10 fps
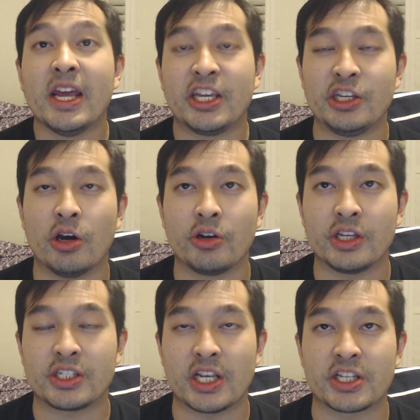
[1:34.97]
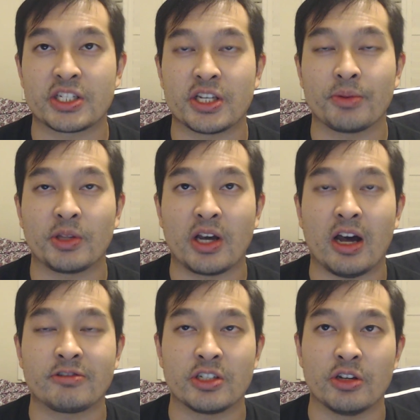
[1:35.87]
Hiyori says something
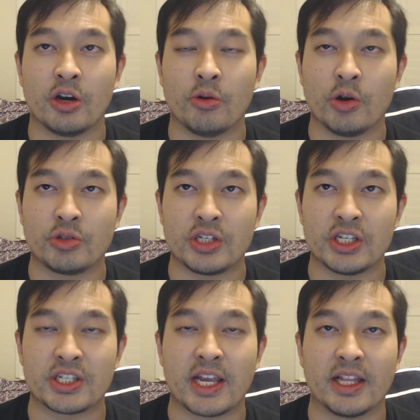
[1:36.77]
off to Orochi saying,